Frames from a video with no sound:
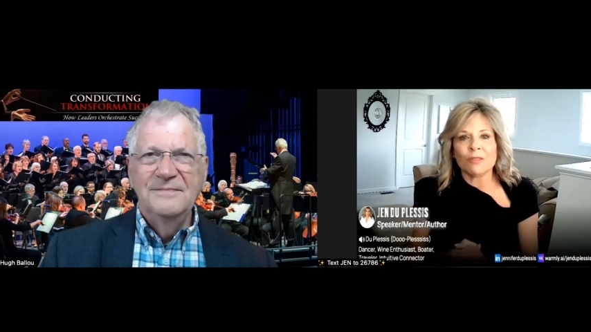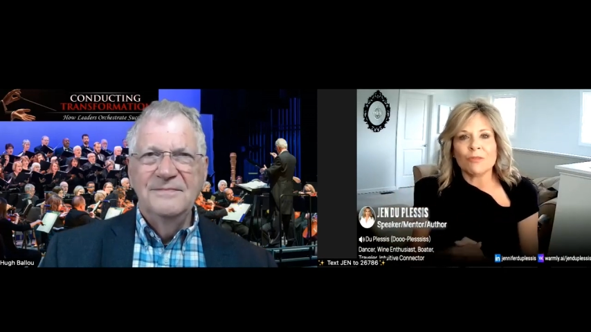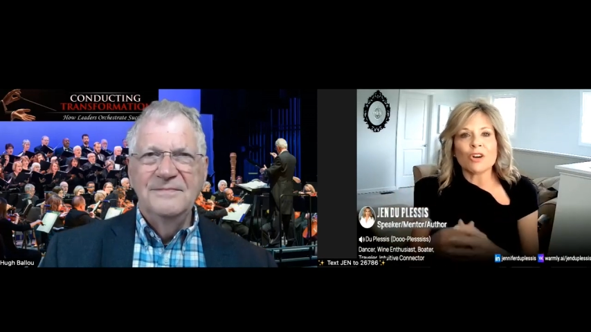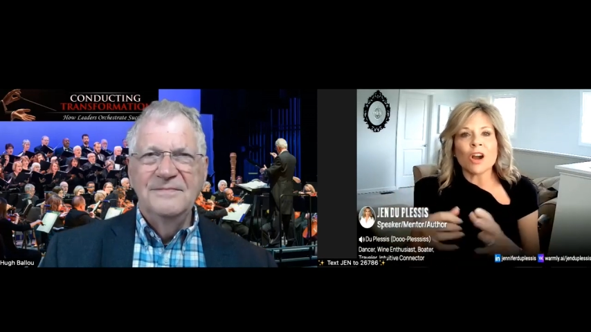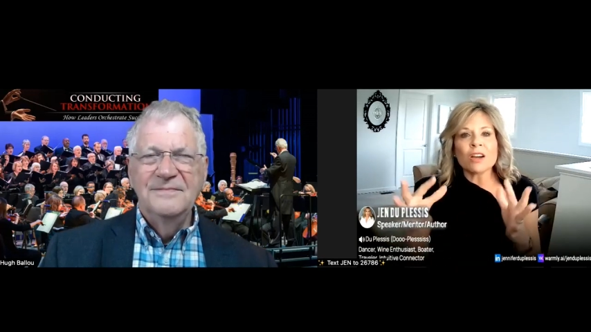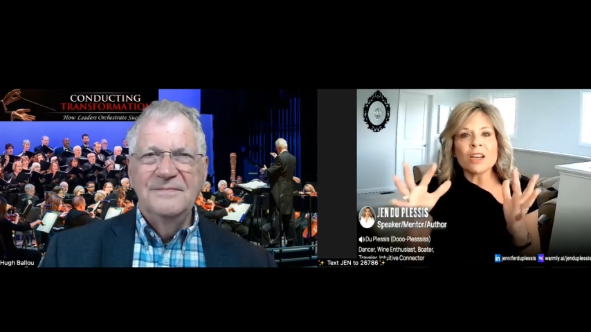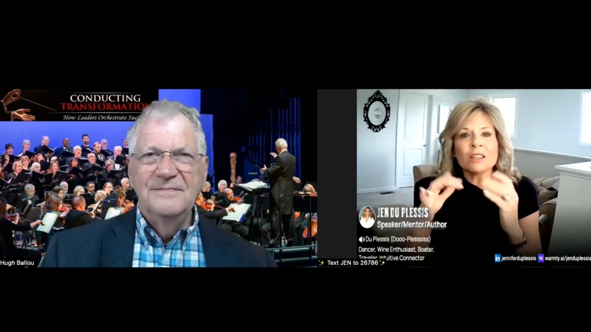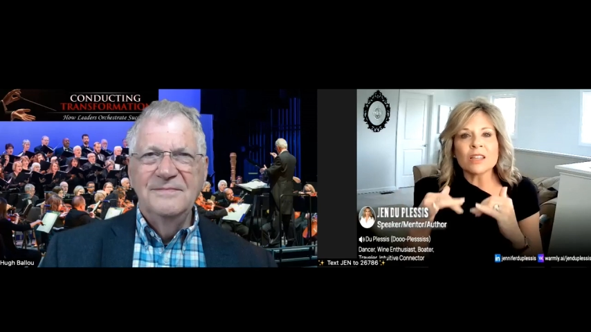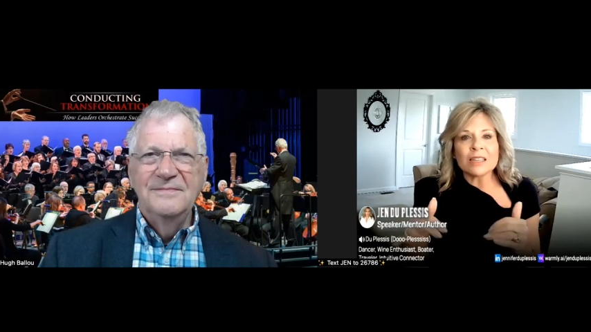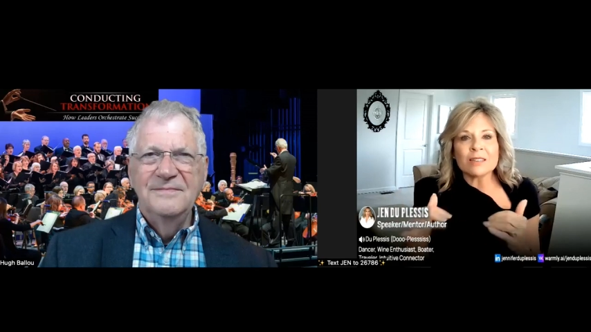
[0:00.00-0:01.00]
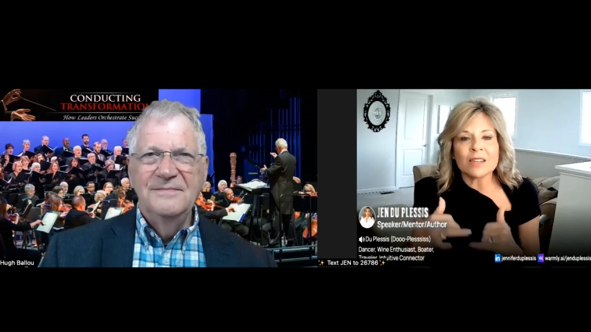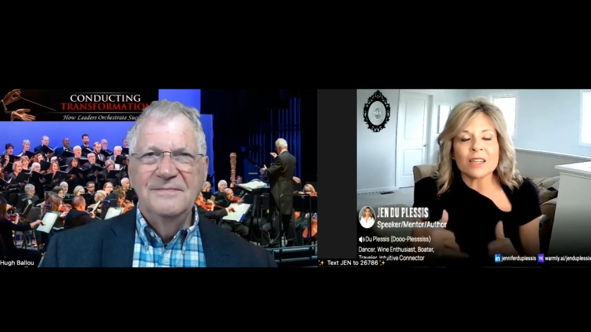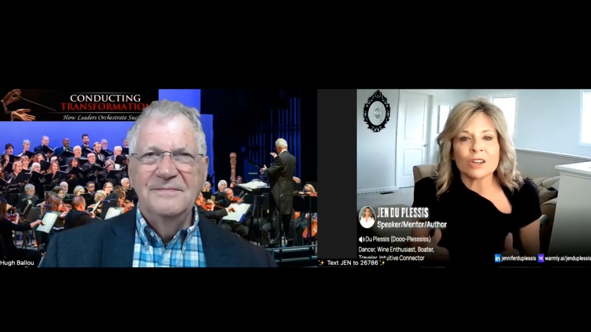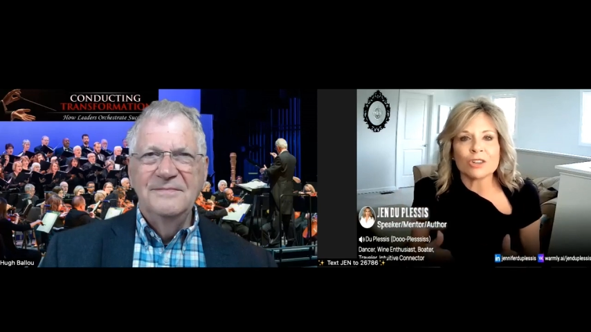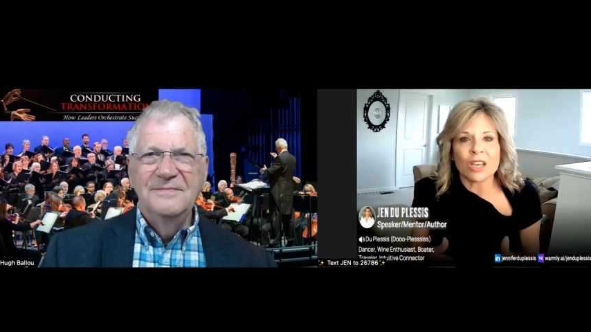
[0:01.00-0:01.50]
Speaker 1: And if there are any links
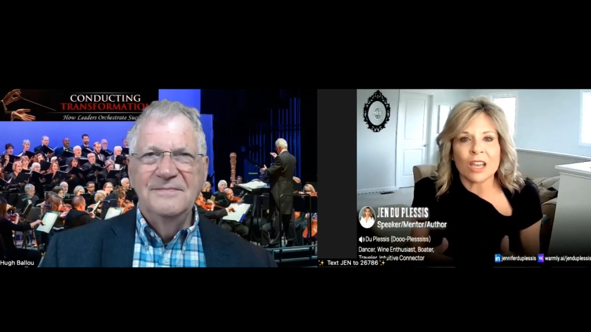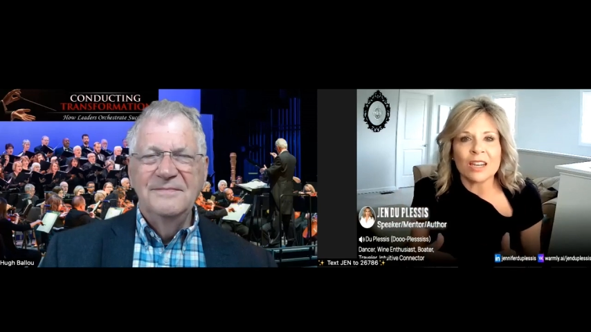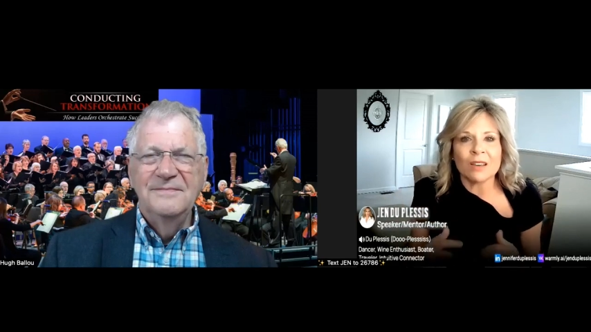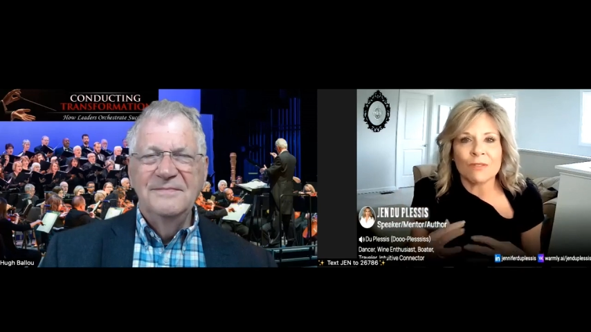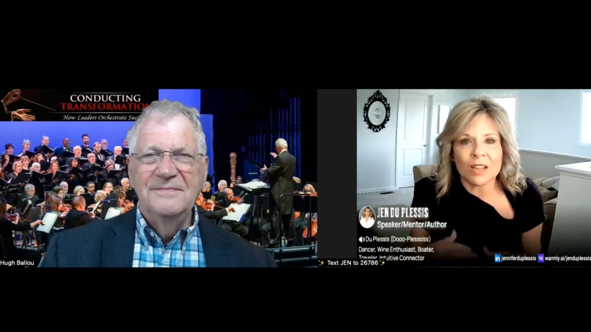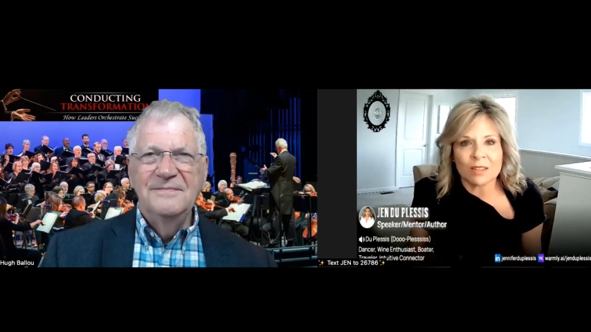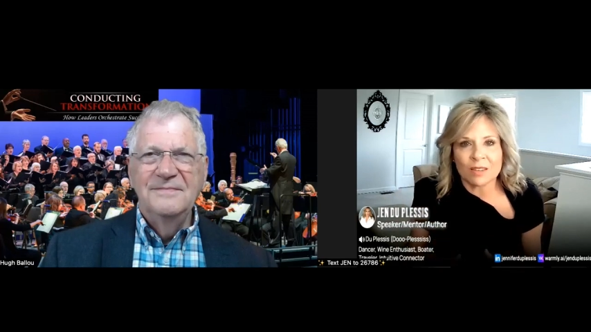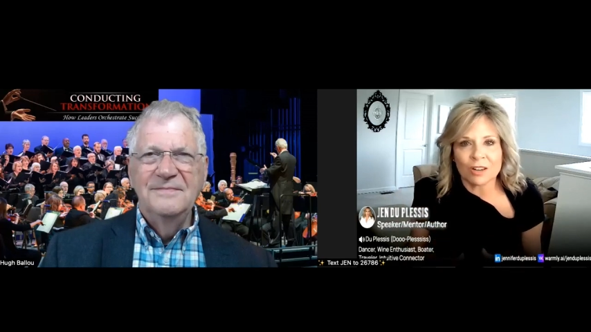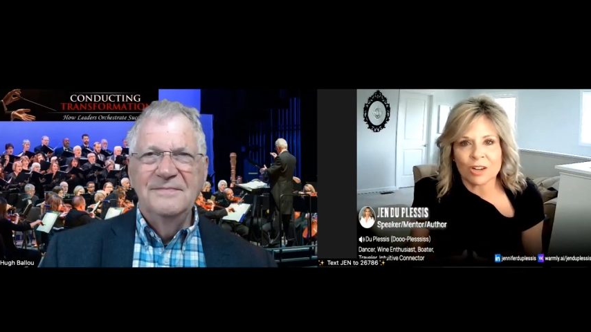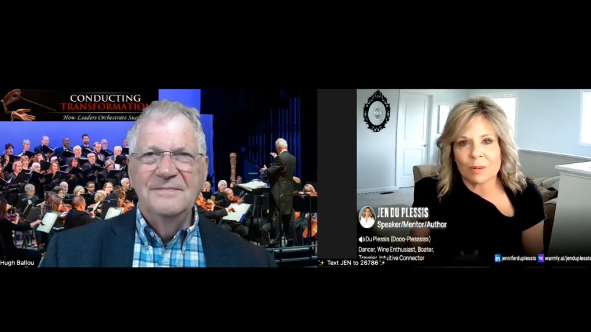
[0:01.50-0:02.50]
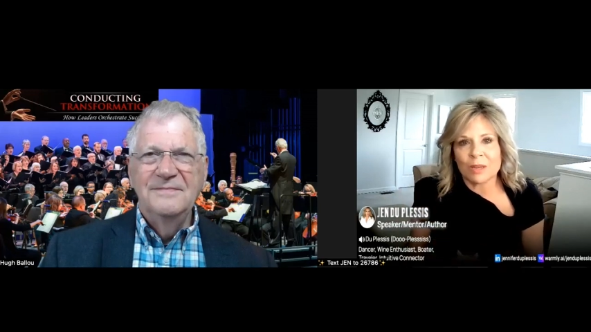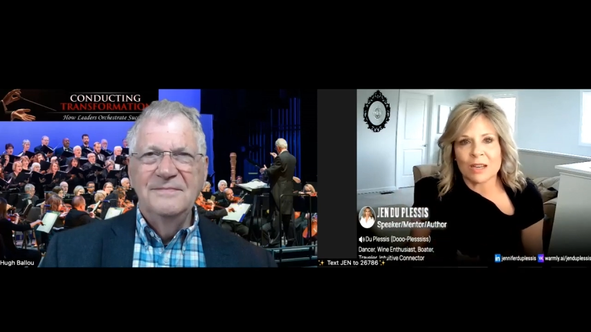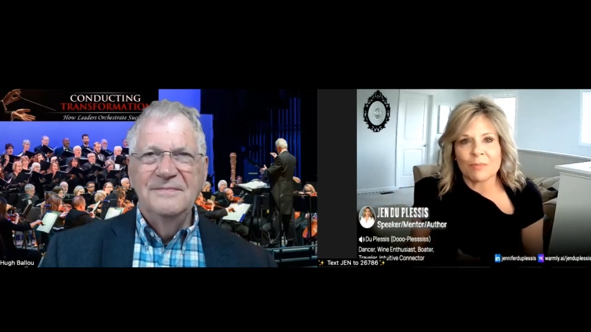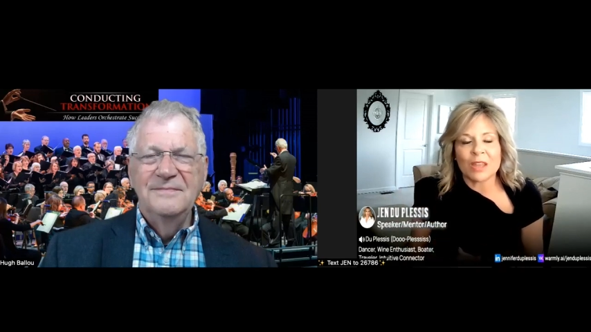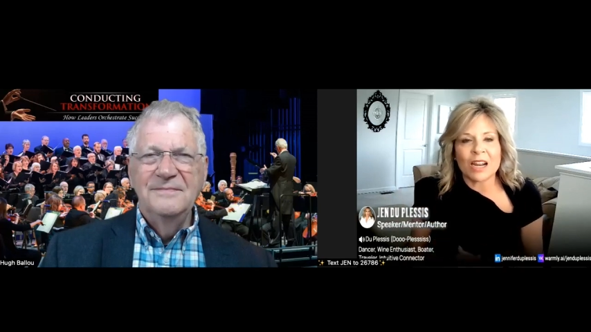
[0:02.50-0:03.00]
in here to any events that are
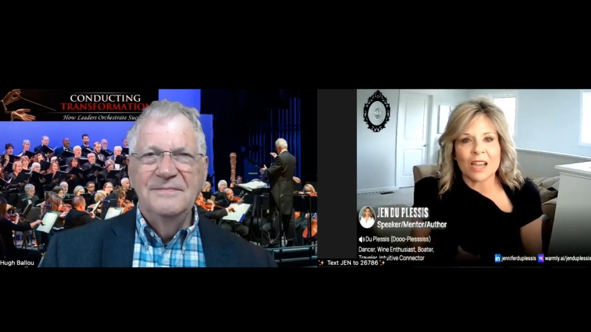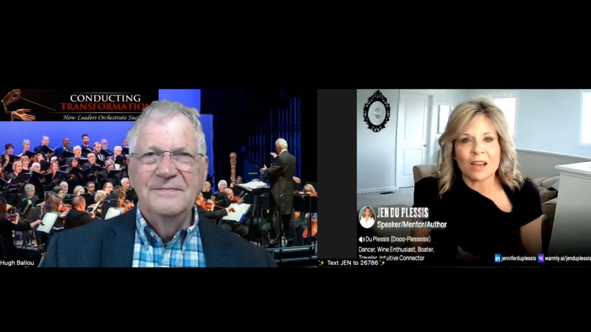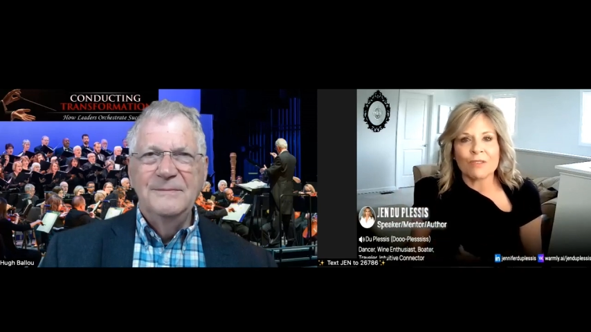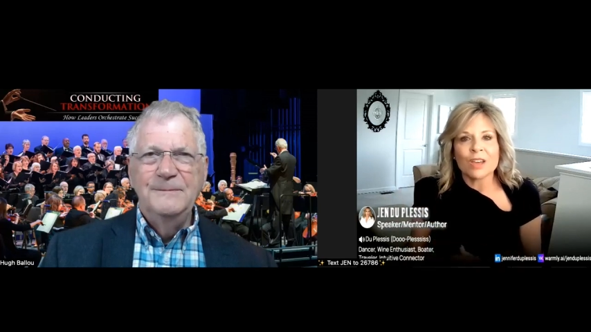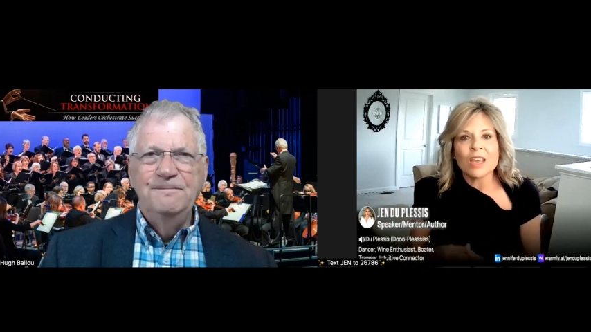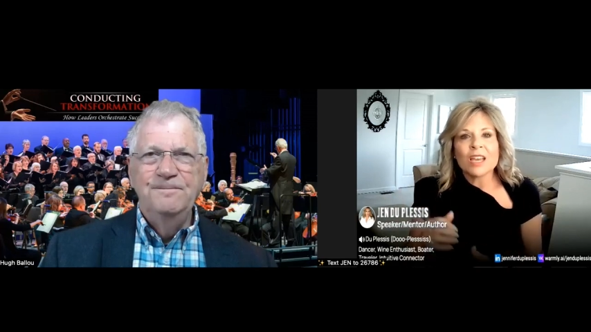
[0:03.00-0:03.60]
coming up that I have,